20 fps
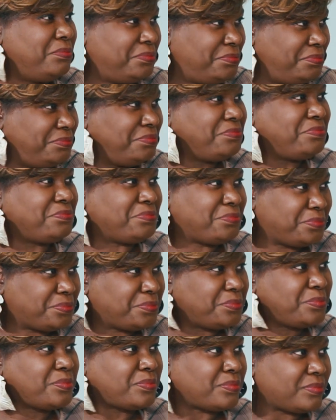And if you're about
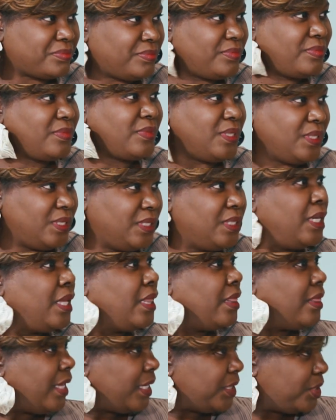supplier diversity
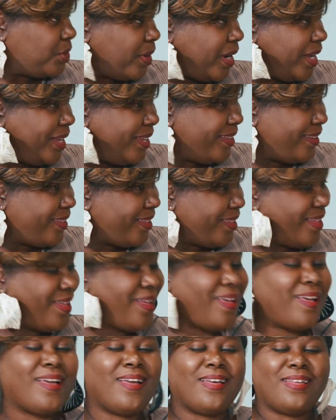and you support
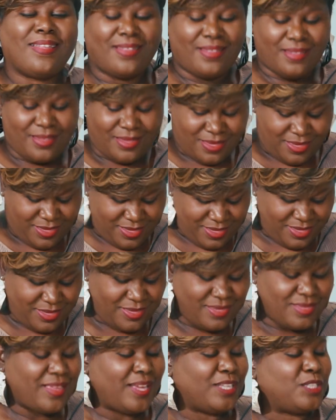that, then that
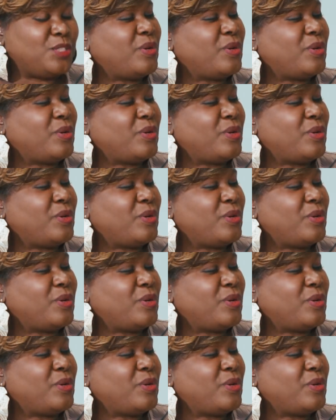costs you